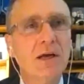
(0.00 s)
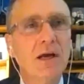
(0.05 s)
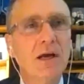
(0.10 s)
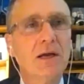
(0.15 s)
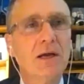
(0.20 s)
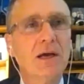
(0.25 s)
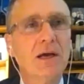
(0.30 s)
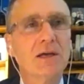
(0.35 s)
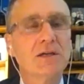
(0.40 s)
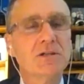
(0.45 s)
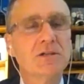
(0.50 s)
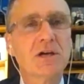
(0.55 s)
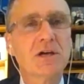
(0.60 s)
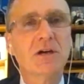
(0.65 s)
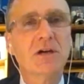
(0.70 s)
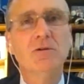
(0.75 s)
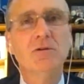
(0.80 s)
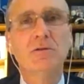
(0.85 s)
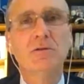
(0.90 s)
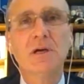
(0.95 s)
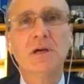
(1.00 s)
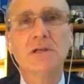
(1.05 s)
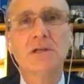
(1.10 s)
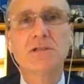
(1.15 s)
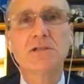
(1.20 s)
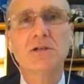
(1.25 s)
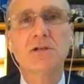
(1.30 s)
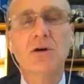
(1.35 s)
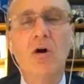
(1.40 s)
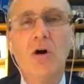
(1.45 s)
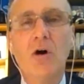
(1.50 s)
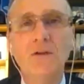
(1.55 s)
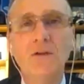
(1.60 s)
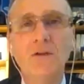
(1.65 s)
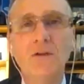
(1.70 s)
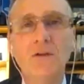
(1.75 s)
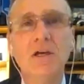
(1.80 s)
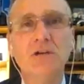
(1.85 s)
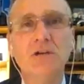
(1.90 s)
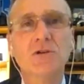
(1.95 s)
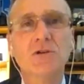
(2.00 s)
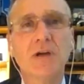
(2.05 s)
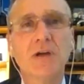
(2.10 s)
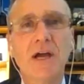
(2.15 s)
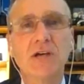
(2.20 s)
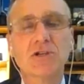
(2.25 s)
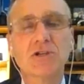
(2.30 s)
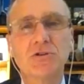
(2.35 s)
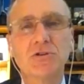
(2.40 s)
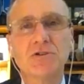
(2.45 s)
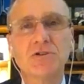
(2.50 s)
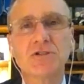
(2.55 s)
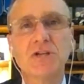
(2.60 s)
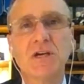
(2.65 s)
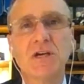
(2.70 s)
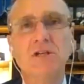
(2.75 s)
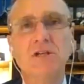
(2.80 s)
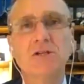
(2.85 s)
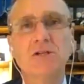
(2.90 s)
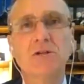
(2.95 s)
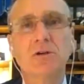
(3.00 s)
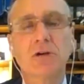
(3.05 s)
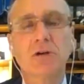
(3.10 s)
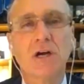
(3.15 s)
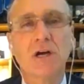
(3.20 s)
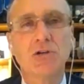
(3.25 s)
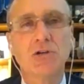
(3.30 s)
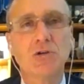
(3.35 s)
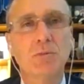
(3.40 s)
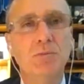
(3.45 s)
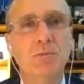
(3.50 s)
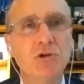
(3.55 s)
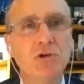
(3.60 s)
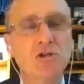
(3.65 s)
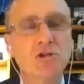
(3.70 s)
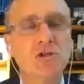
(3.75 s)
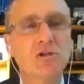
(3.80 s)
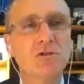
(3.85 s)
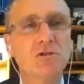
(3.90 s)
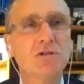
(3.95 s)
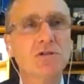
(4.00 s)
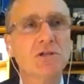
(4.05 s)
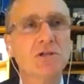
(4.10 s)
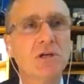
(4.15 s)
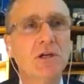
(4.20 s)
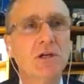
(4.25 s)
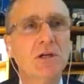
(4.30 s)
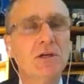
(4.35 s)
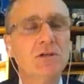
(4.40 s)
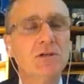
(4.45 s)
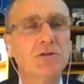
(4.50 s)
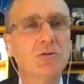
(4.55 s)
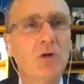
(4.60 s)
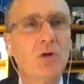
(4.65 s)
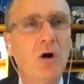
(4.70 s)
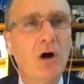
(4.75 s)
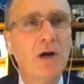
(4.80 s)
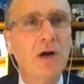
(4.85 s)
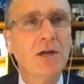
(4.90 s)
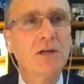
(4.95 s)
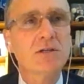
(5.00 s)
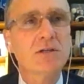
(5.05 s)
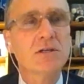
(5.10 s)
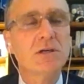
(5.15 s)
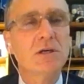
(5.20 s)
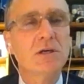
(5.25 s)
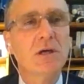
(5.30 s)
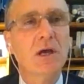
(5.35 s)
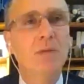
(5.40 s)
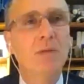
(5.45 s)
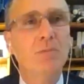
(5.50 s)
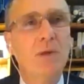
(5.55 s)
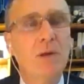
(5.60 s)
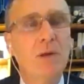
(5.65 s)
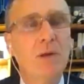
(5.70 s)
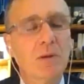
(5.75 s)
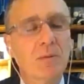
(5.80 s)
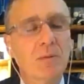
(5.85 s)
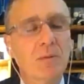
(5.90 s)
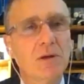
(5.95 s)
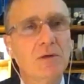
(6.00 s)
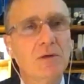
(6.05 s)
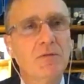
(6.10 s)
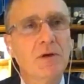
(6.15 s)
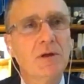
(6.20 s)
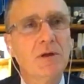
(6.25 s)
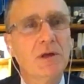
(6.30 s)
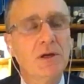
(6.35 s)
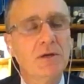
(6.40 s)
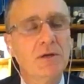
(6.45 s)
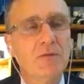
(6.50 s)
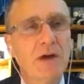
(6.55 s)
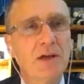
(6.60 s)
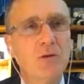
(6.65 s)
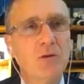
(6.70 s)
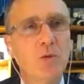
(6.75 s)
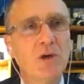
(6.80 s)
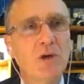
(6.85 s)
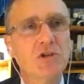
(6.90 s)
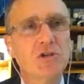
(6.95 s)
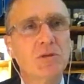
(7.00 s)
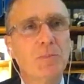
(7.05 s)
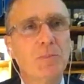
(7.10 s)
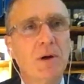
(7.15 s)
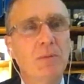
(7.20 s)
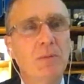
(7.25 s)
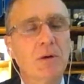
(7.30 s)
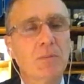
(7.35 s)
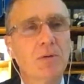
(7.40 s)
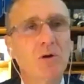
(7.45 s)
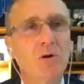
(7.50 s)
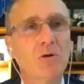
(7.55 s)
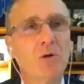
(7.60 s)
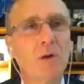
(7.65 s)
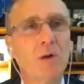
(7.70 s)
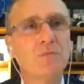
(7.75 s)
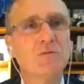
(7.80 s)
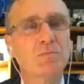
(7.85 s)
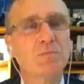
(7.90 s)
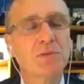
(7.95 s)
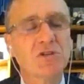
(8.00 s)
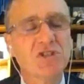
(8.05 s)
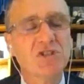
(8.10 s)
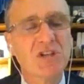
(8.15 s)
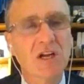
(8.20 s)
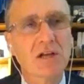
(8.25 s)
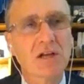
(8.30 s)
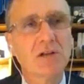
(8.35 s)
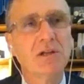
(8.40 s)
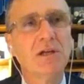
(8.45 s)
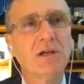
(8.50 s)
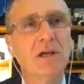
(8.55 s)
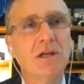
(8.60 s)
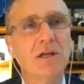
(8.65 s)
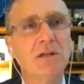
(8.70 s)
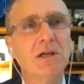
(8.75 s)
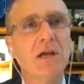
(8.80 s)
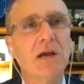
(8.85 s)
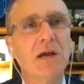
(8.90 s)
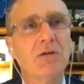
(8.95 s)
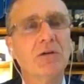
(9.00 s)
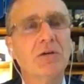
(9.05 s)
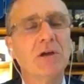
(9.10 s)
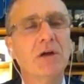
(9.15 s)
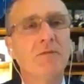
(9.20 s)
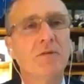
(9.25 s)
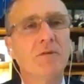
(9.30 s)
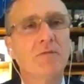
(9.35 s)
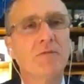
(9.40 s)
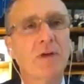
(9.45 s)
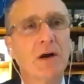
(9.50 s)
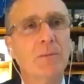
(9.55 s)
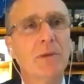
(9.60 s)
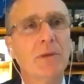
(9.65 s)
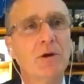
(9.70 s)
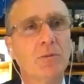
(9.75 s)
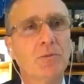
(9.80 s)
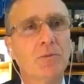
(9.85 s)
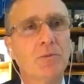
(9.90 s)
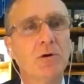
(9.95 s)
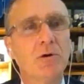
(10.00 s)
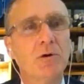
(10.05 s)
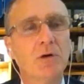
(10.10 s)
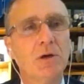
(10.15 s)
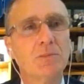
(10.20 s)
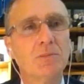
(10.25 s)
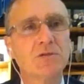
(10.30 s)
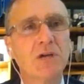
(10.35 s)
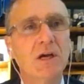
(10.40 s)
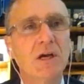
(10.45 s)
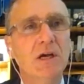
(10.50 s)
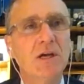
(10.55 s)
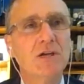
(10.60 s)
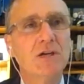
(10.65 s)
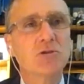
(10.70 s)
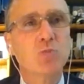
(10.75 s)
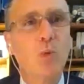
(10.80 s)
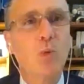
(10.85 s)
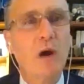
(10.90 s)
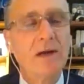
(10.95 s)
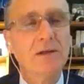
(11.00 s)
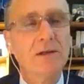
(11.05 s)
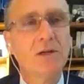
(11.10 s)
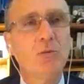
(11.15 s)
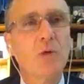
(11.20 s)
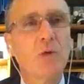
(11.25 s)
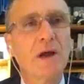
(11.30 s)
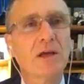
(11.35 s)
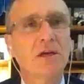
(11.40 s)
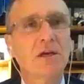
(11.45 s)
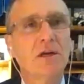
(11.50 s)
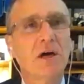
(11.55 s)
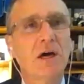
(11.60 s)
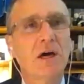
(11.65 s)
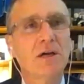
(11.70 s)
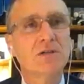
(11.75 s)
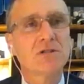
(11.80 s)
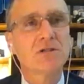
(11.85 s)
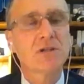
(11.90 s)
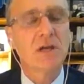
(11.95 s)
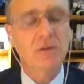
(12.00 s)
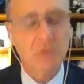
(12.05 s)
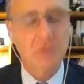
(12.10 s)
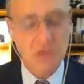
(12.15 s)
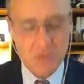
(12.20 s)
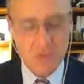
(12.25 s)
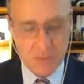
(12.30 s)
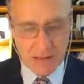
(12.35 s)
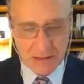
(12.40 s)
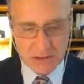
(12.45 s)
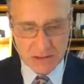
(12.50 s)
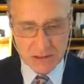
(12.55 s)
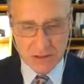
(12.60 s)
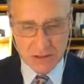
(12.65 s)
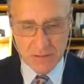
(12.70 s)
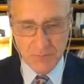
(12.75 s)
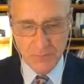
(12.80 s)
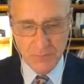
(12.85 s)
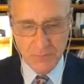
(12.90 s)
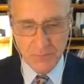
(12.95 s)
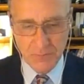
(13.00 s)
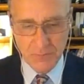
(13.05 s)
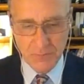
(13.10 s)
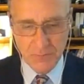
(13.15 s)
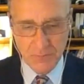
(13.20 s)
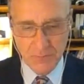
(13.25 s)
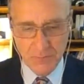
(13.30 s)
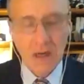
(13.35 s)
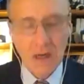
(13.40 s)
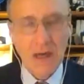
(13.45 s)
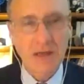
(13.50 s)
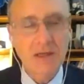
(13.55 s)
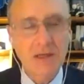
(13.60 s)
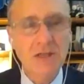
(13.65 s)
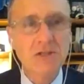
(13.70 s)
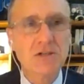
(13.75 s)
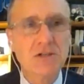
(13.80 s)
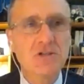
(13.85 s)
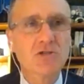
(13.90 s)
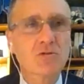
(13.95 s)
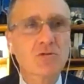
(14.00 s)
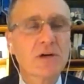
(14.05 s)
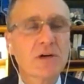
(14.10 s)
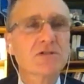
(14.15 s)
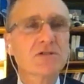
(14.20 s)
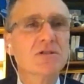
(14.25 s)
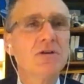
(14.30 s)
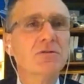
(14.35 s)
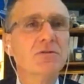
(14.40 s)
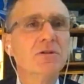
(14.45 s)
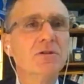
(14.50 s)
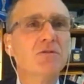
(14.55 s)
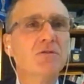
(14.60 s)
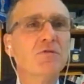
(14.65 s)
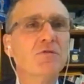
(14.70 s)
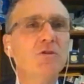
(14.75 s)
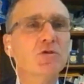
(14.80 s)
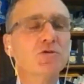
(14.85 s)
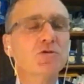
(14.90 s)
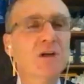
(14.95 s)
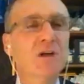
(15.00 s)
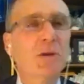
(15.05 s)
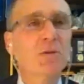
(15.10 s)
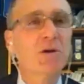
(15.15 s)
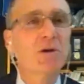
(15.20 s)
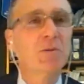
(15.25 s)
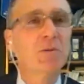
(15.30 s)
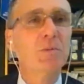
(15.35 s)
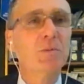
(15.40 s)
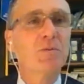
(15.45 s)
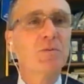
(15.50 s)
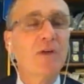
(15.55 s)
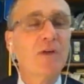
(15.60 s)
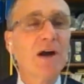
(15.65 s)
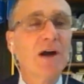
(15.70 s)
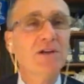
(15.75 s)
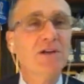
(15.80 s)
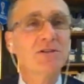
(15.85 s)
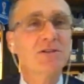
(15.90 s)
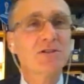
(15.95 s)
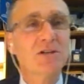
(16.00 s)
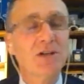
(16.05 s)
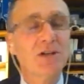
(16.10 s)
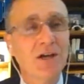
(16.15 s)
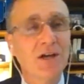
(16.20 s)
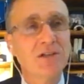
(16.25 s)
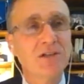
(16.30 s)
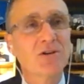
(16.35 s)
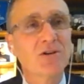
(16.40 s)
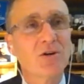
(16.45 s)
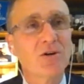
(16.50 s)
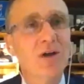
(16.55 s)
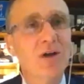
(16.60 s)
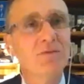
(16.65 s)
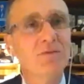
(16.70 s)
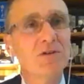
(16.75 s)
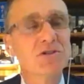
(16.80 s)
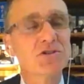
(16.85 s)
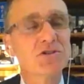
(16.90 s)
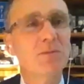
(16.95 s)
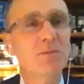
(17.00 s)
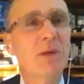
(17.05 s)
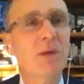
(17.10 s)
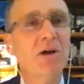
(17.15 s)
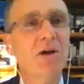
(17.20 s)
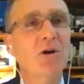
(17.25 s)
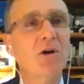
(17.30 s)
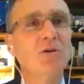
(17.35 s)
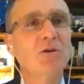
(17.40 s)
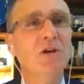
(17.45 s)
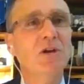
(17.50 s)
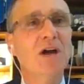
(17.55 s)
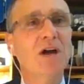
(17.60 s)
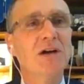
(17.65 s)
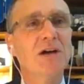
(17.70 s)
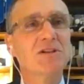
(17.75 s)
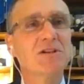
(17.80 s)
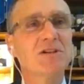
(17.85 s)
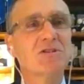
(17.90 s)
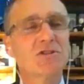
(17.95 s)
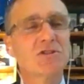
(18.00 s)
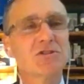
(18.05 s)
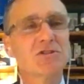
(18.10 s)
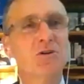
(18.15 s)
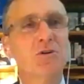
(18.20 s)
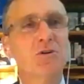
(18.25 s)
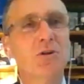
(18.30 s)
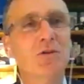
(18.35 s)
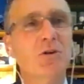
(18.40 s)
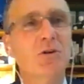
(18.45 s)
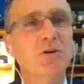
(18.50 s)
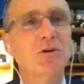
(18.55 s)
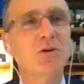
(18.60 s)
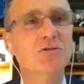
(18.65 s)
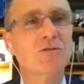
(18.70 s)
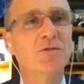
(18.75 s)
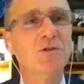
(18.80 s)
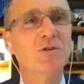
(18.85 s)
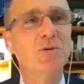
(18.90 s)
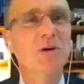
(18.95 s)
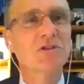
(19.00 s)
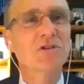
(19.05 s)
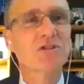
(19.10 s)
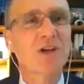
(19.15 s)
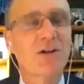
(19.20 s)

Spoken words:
And I can tell you that, on the international stage, their contributions to audit and evaluation of public programs, particularly in the area of environmental programs, is widely recognized and respected. I need to stress, though, that the views that I'm going to be providing tonight are obviously my own and not necessarily those of the U.S.